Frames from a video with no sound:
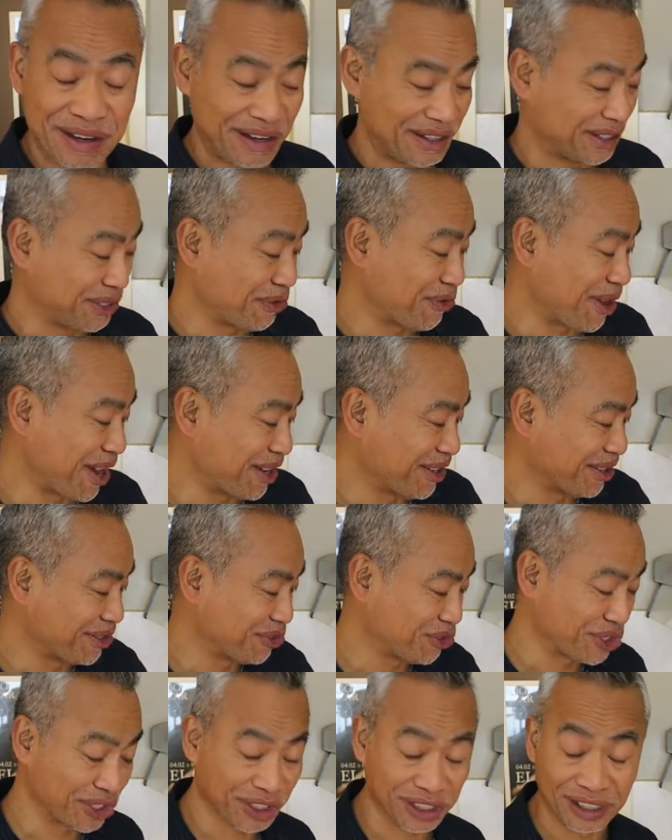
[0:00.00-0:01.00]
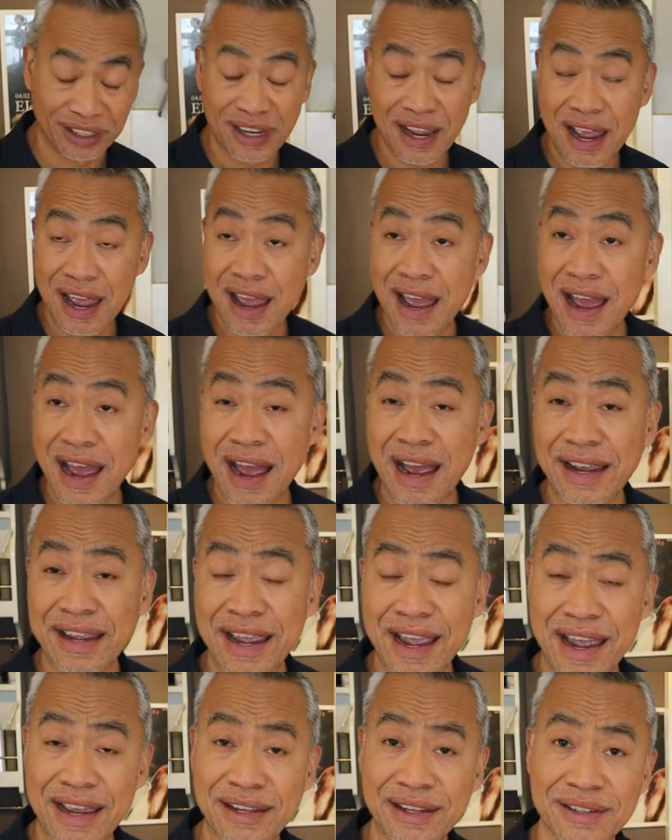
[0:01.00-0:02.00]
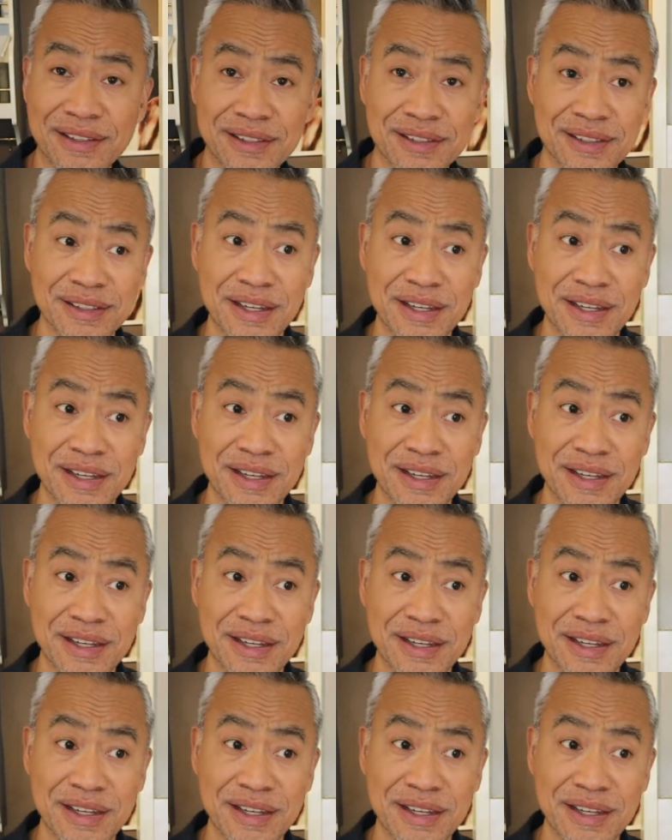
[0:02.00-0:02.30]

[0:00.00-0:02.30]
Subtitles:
shredded chicken, I added